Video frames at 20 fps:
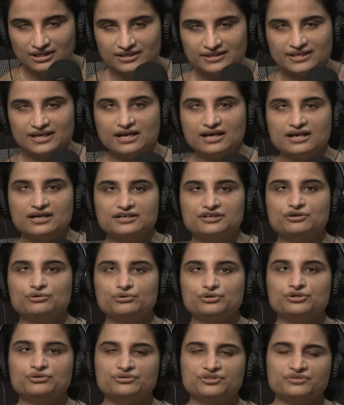Yeah, no,
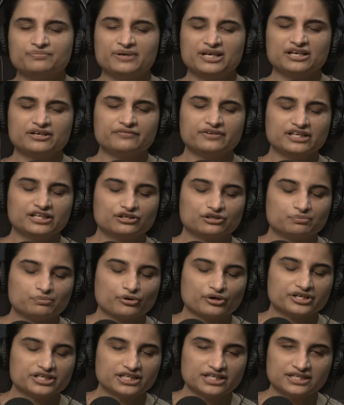you make a really good
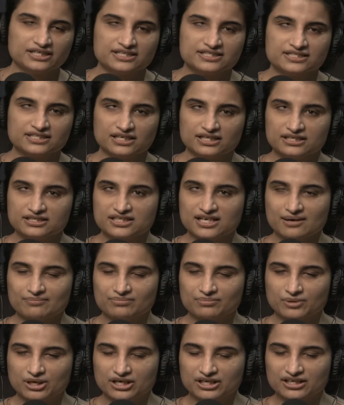point. It is an
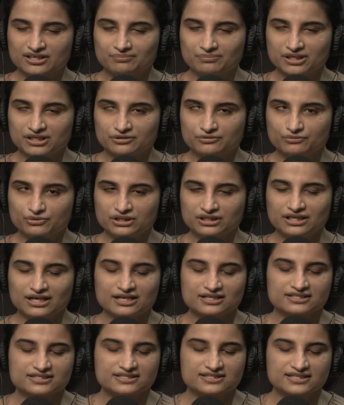untapped market, but with
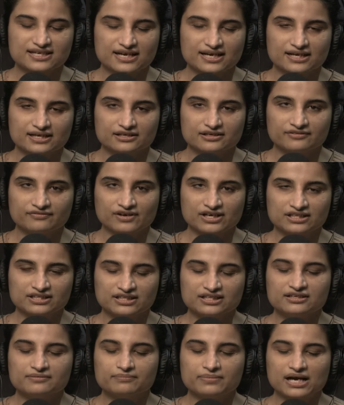that said, if I
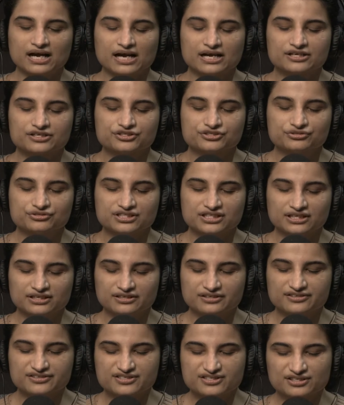think back to 10
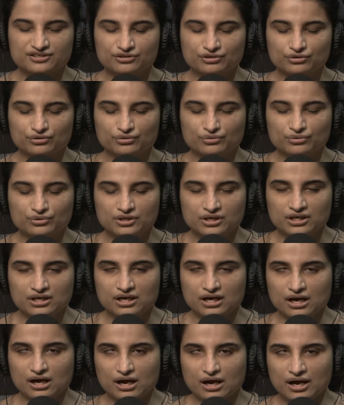years ago,
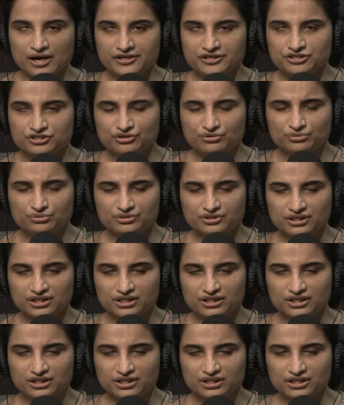I don't